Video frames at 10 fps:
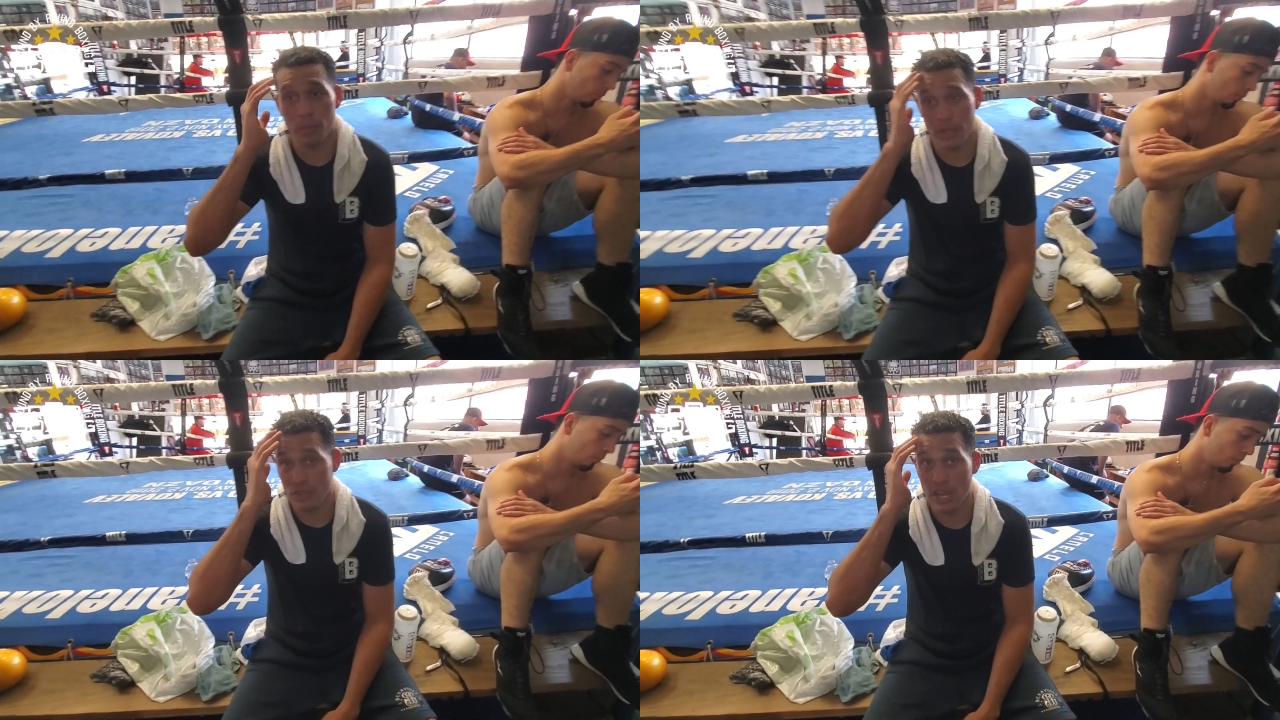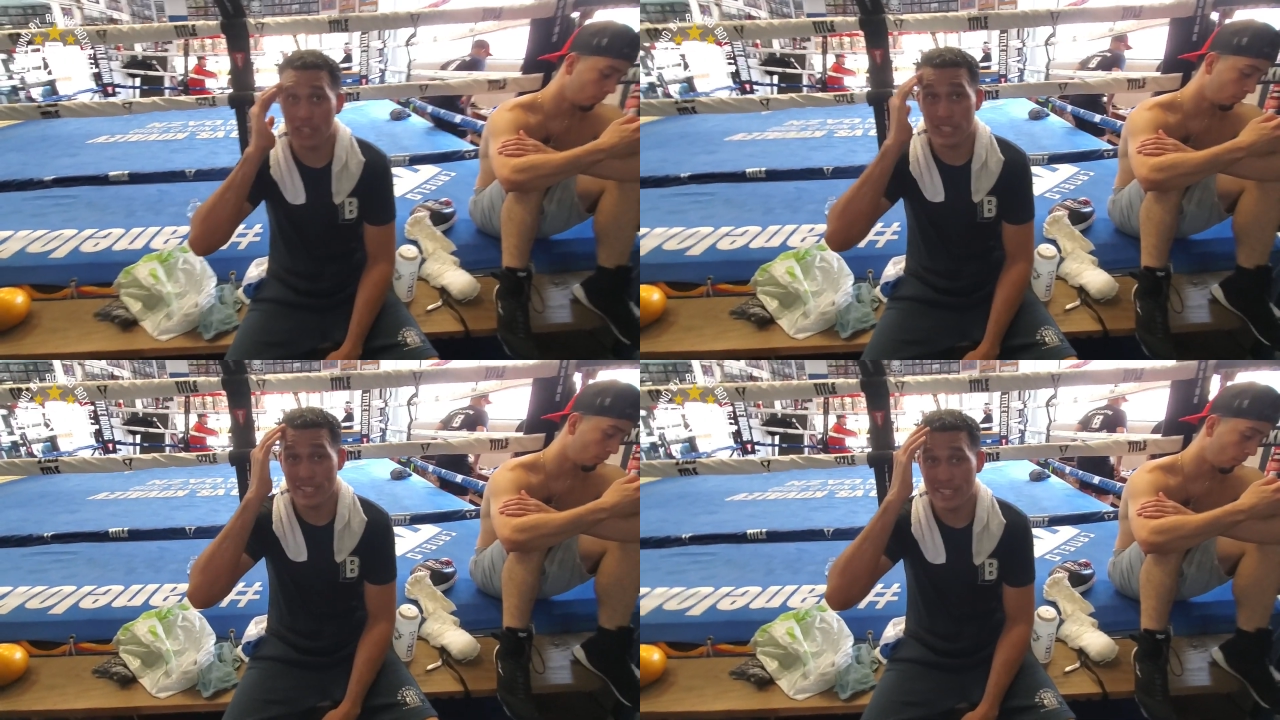And it's
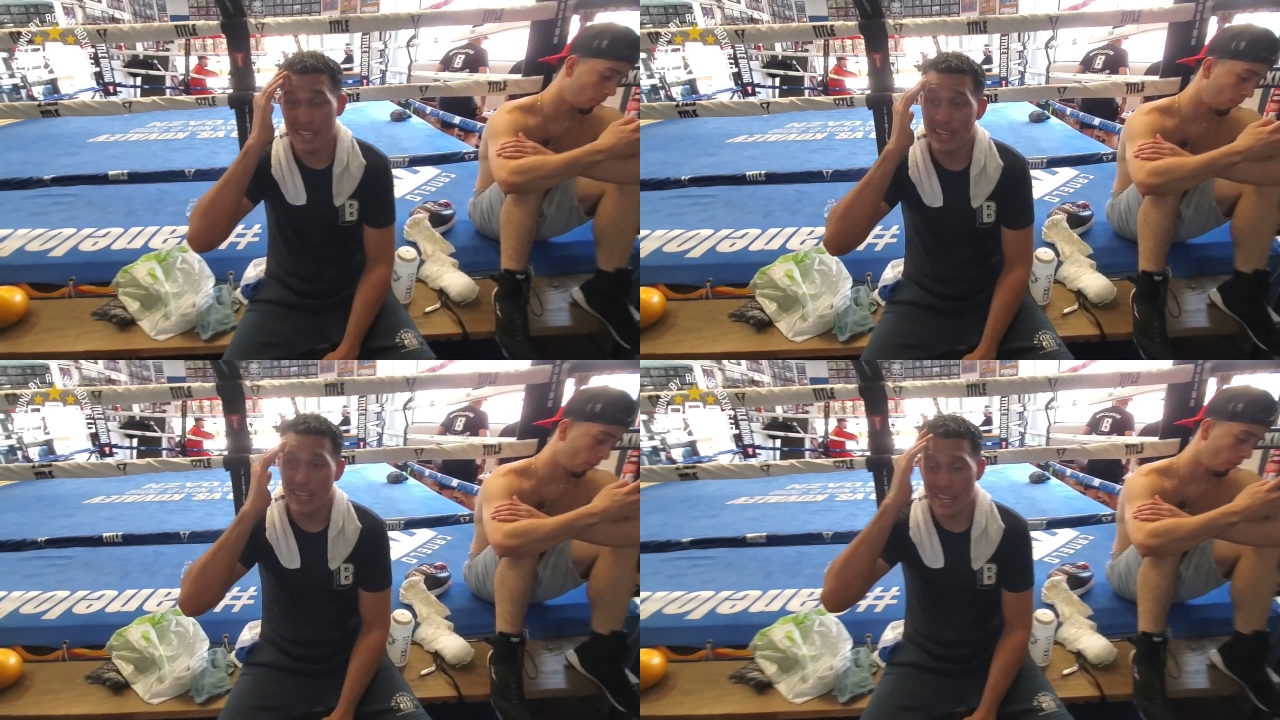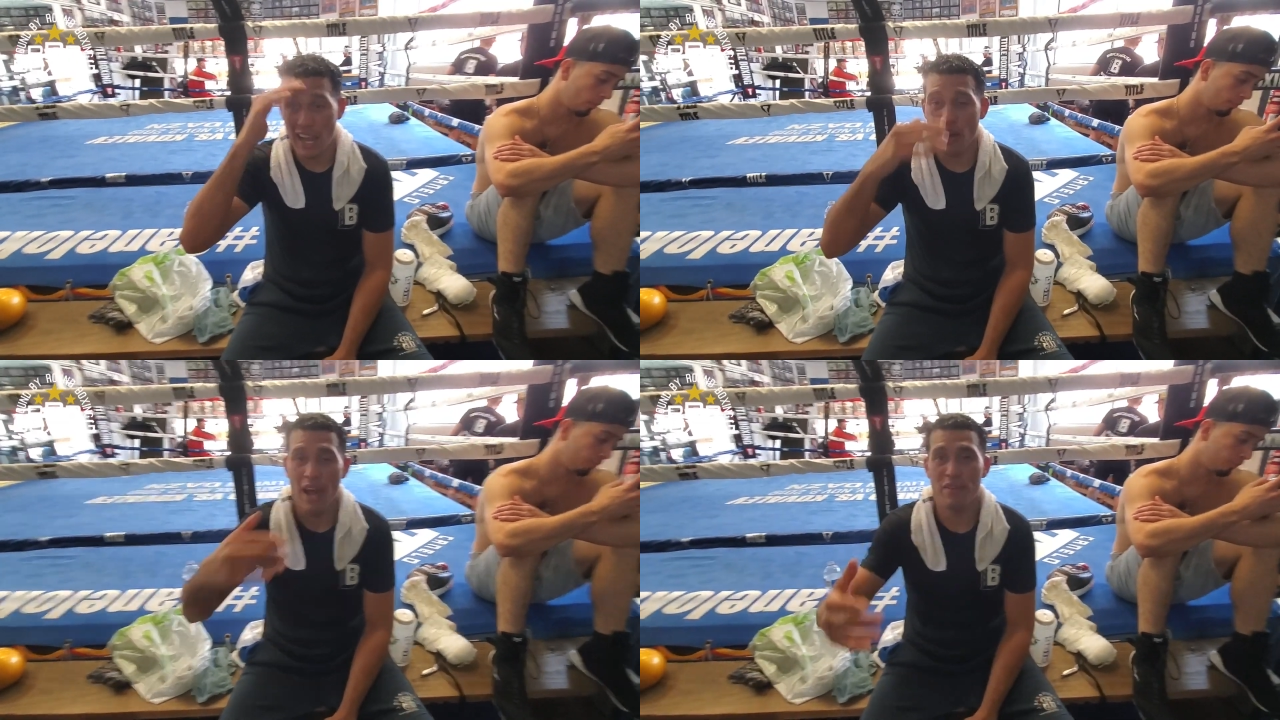actually
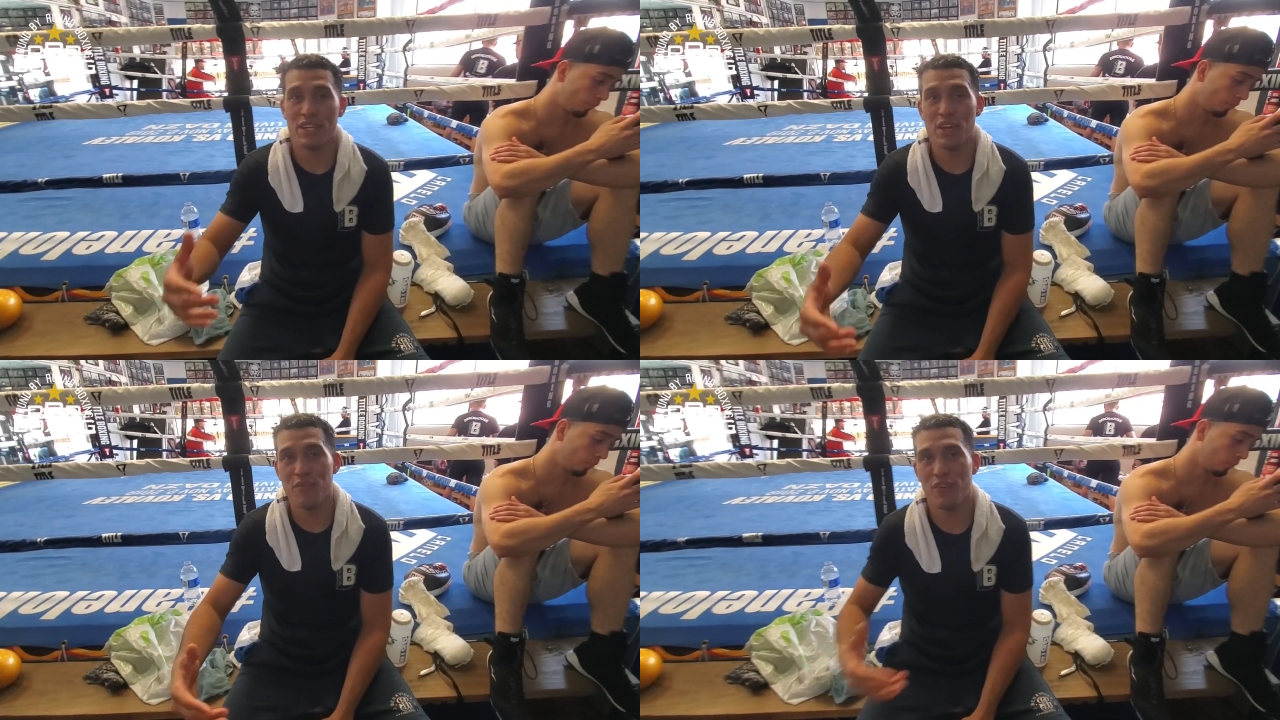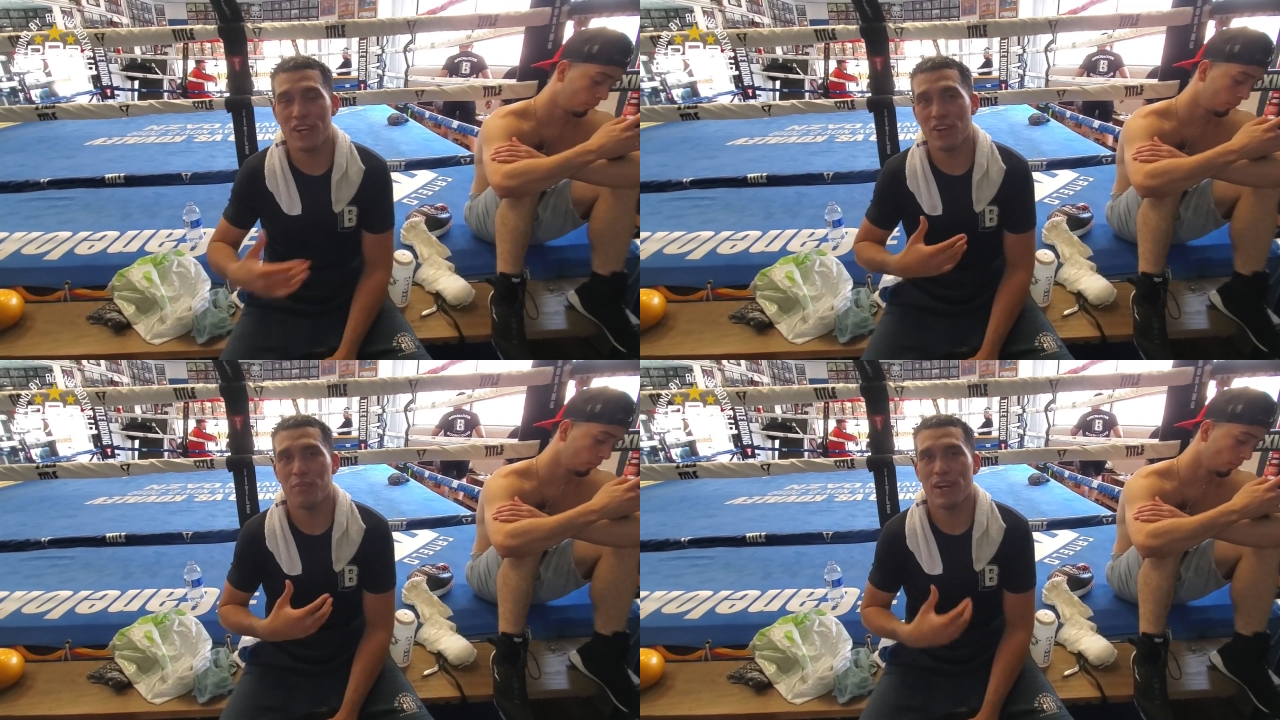now having him
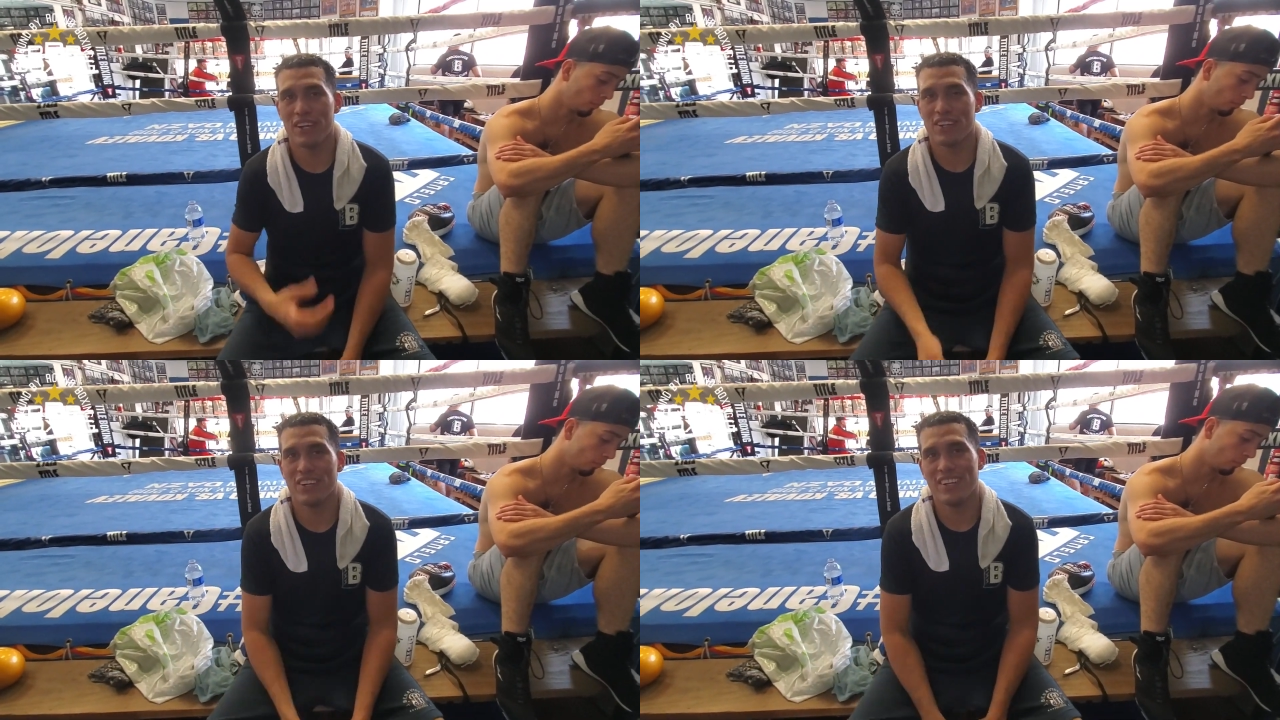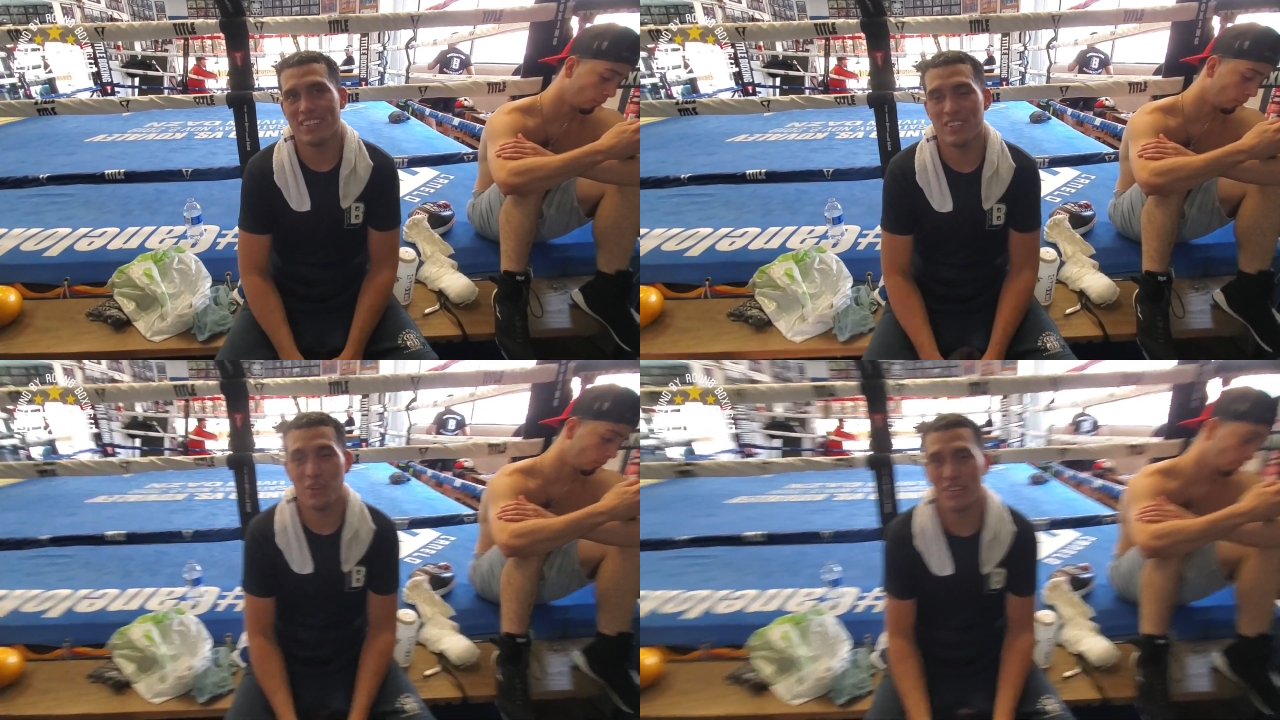fight on my card.
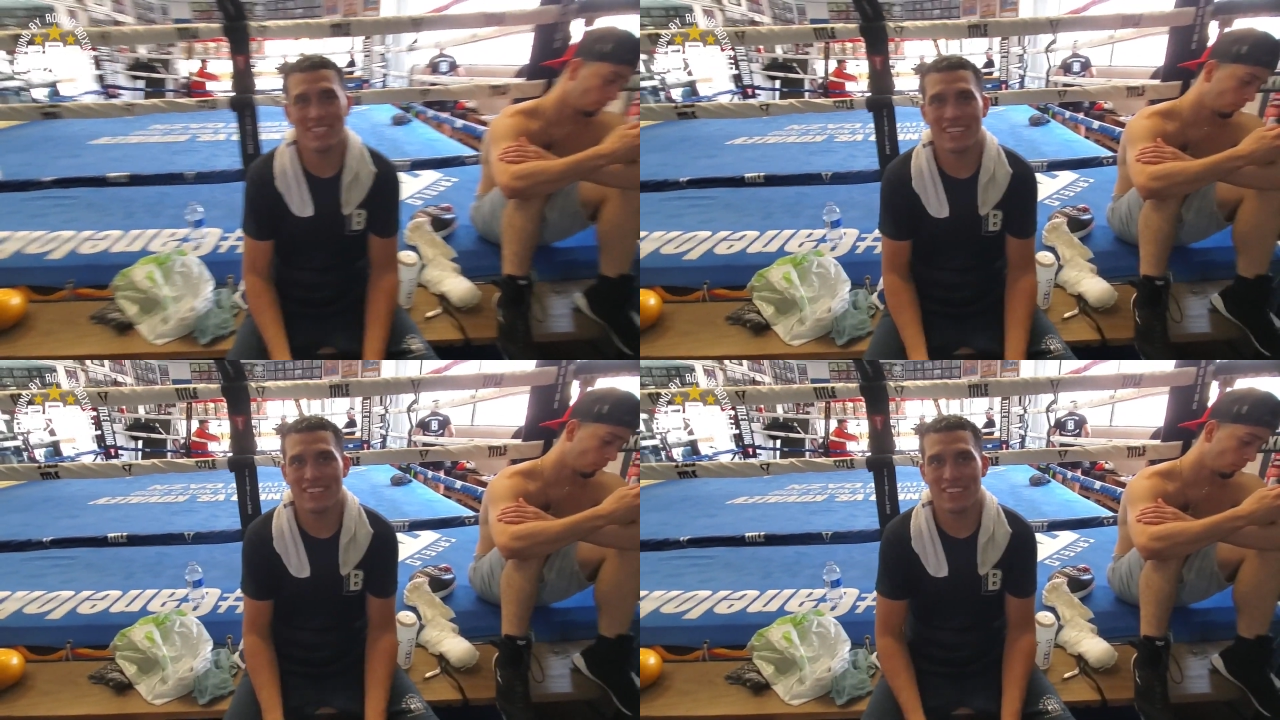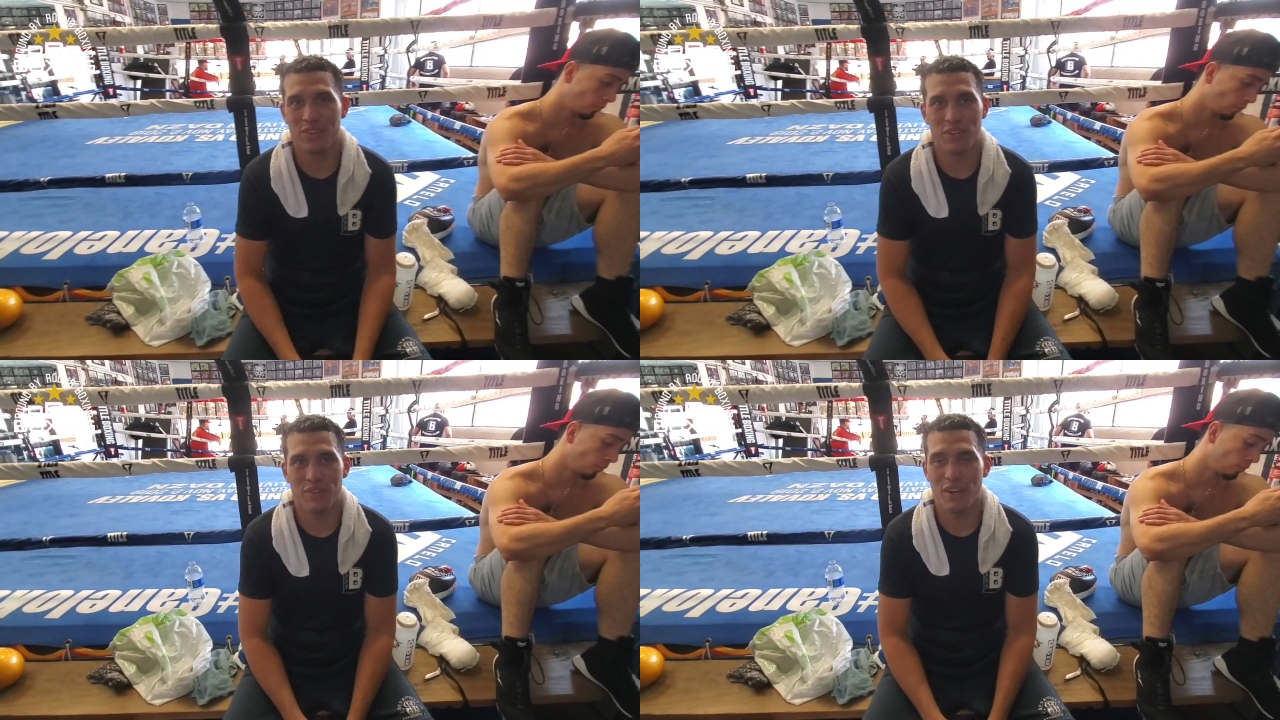Yeah. You know, and it's not the
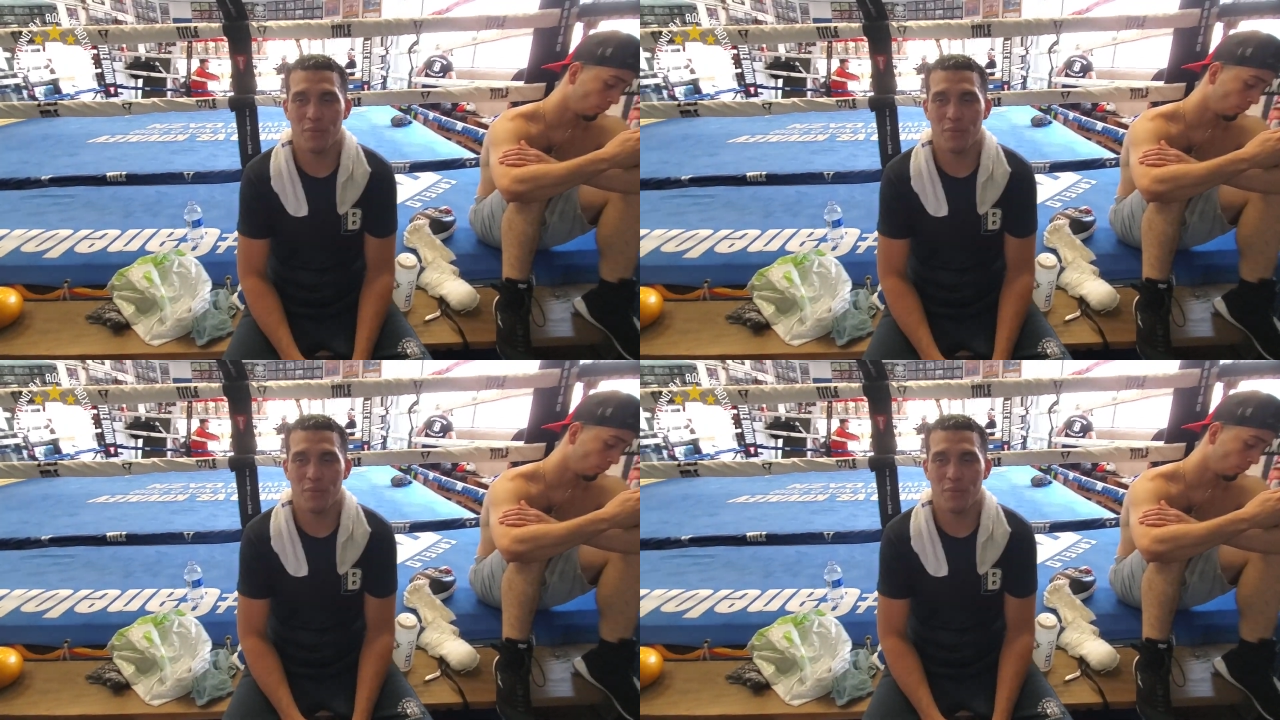other way around.